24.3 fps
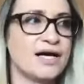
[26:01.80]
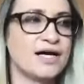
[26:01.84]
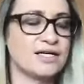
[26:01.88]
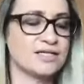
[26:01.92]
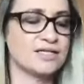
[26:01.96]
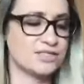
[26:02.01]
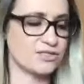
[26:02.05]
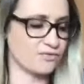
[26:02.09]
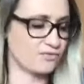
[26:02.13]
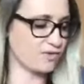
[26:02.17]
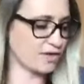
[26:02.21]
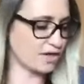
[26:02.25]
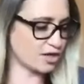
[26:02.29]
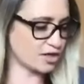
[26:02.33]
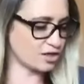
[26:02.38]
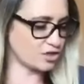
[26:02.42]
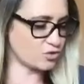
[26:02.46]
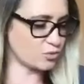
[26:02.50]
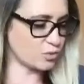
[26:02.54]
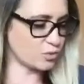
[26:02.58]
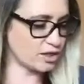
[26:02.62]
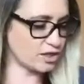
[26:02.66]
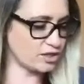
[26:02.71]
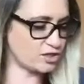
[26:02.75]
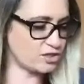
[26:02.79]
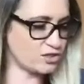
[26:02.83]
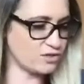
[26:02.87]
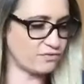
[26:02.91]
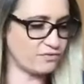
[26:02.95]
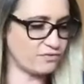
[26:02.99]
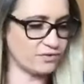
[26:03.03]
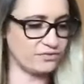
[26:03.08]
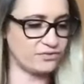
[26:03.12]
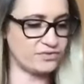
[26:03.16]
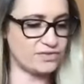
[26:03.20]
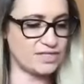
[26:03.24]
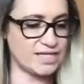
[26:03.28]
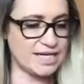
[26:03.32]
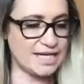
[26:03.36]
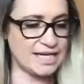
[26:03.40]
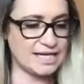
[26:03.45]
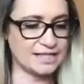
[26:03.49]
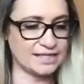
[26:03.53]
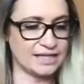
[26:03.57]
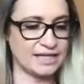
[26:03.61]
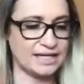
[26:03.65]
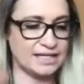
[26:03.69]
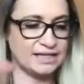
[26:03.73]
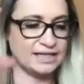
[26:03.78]
So figure 2215,
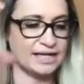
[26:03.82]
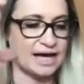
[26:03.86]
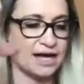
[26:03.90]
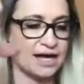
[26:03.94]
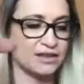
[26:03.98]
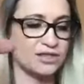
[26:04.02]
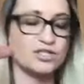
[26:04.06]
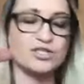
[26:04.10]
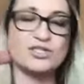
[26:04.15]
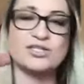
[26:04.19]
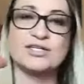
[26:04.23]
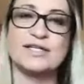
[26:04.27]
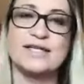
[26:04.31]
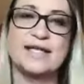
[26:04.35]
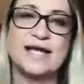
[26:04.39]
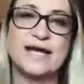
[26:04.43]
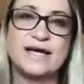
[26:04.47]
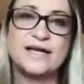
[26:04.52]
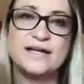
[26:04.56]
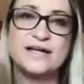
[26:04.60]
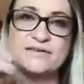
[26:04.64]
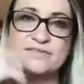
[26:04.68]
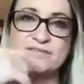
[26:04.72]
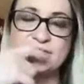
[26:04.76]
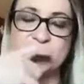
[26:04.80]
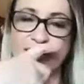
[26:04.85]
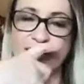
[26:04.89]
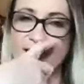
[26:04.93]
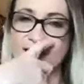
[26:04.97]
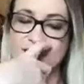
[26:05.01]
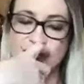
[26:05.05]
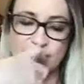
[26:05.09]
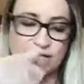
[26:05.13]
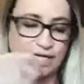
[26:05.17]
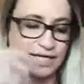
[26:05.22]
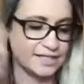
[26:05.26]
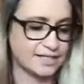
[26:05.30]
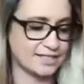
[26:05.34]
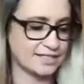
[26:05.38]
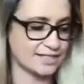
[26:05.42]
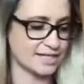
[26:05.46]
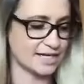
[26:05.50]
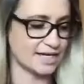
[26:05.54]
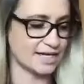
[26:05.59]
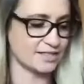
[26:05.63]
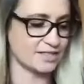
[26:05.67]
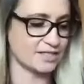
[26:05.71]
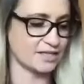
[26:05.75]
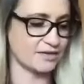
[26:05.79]
and under the negative selection, it
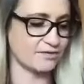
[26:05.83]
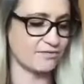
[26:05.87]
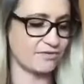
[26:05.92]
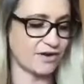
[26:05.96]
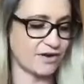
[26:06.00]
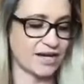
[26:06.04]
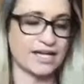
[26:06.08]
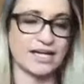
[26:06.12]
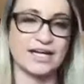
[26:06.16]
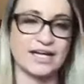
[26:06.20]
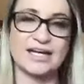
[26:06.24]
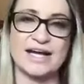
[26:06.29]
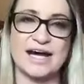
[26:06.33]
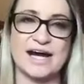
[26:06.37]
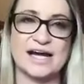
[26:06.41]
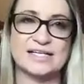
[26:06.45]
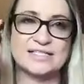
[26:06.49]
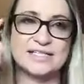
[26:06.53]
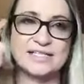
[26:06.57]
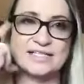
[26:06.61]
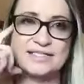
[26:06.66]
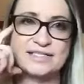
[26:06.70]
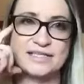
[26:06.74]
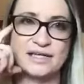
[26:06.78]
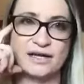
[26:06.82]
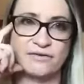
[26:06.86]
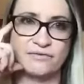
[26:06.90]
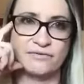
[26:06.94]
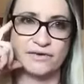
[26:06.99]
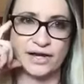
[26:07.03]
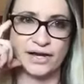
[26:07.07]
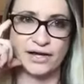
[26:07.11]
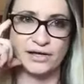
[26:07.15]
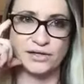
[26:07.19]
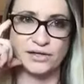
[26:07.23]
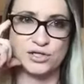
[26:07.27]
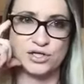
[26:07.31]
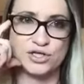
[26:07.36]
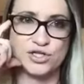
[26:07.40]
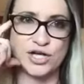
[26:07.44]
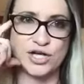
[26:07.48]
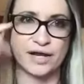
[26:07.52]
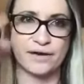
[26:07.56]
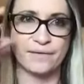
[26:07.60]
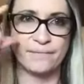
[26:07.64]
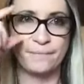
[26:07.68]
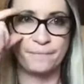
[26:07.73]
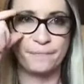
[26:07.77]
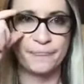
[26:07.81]
says recognizes
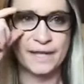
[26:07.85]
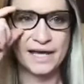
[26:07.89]
self-antigen.